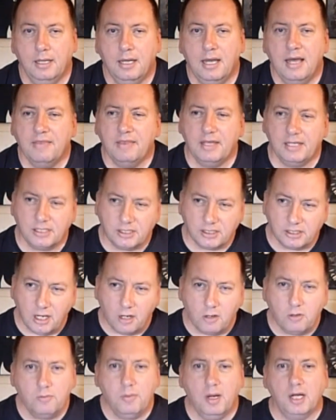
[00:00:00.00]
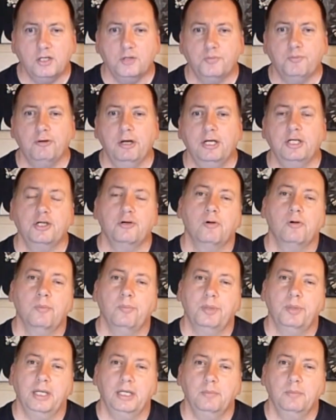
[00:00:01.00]
There's so much pressure on
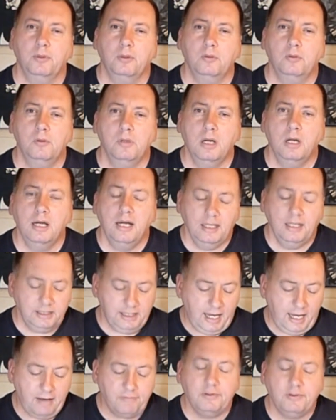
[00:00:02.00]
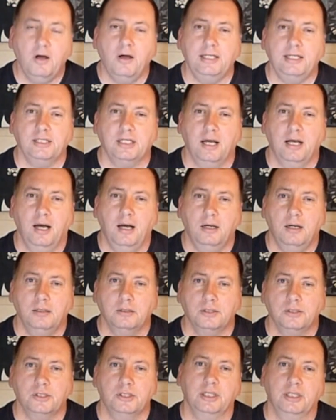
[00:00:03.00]
people to have nice
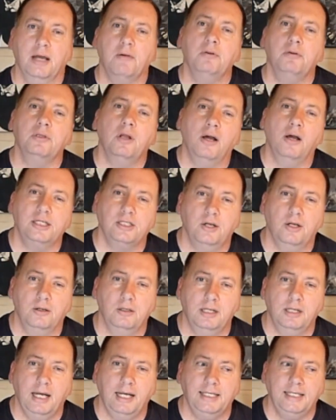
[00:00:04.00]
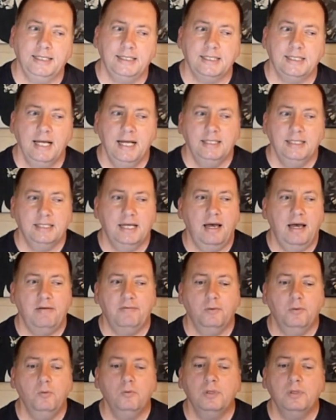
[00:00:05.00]
cars, to go on nice holidays, to have
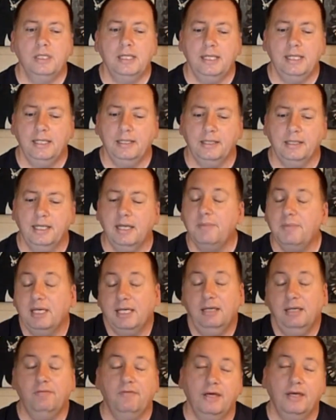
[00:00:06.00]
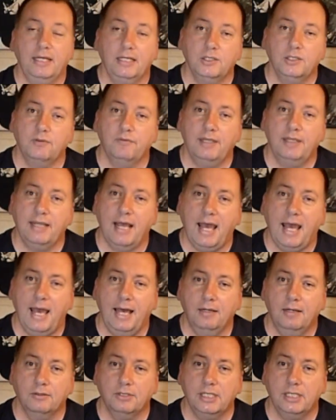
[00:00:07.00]
all the gimmicky things within their
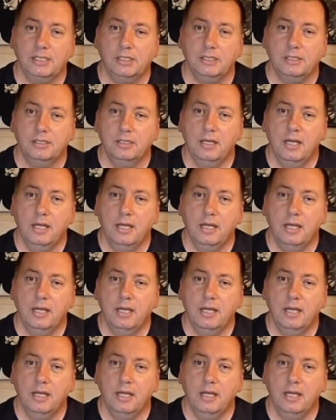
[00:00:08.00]
houses.